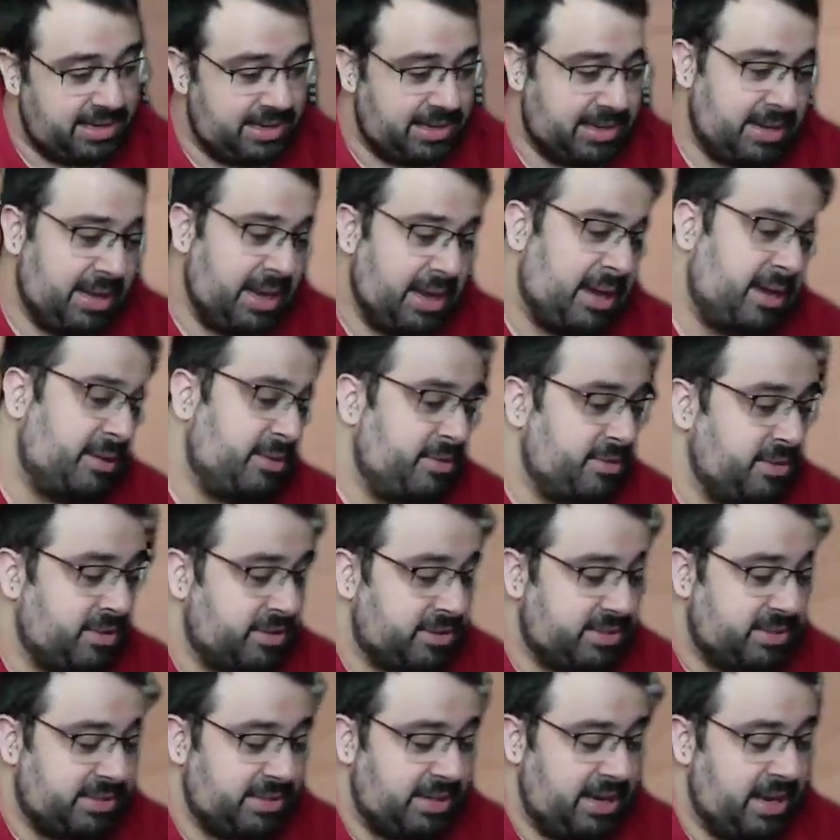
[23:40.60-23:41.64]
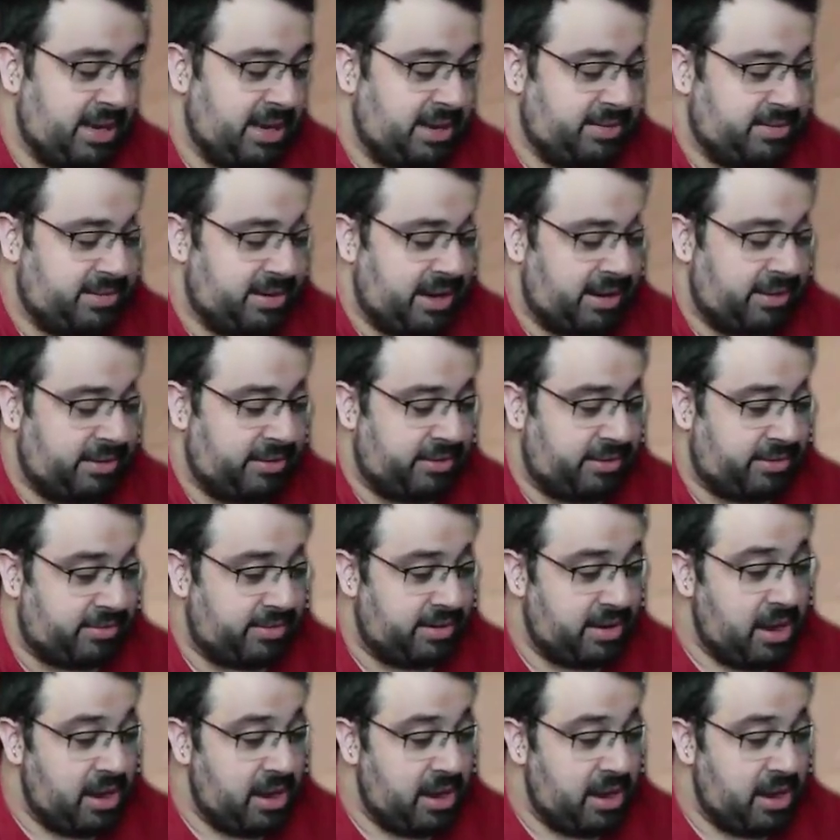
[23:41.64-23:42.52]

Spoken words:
yeah, who knows? Yeah, I don't know.